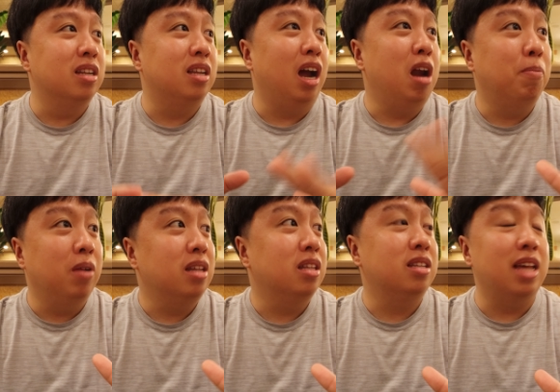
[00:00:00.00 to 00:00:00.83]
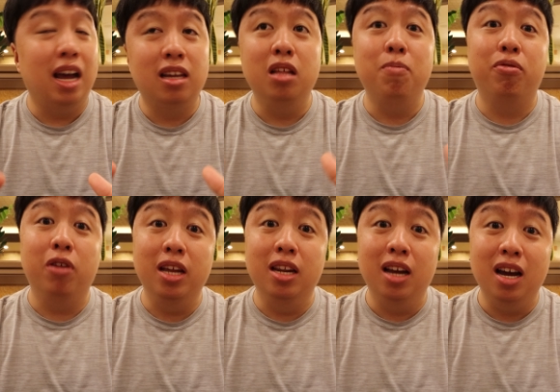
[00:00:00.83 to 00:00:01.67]
entire place looks actually
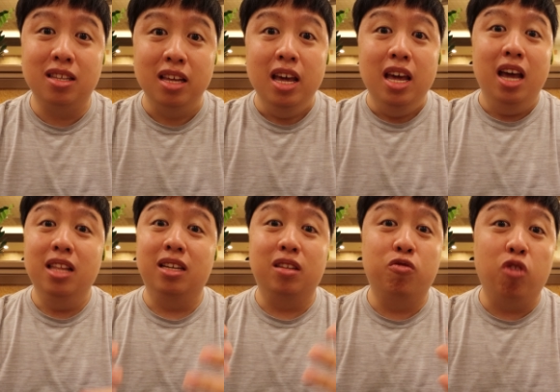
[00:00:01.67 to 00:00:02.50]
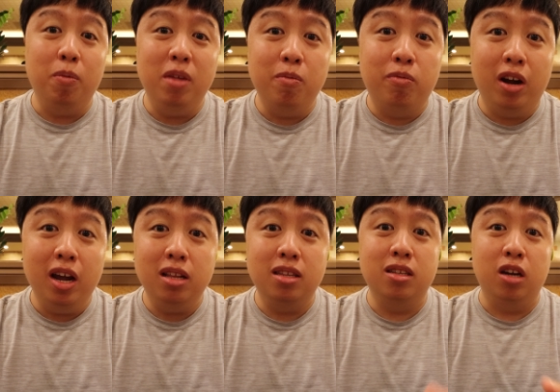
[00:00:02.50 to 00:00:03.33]
pretty nice. It's extremely
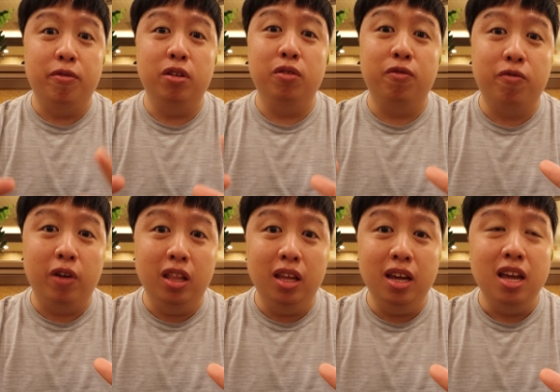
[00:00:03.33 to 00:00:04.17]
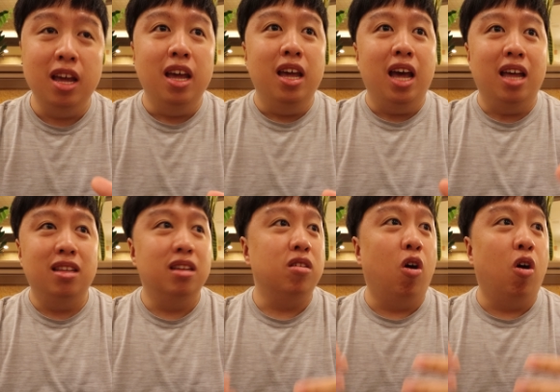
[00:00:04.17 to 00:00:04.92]
bright, service is friendly, and it's just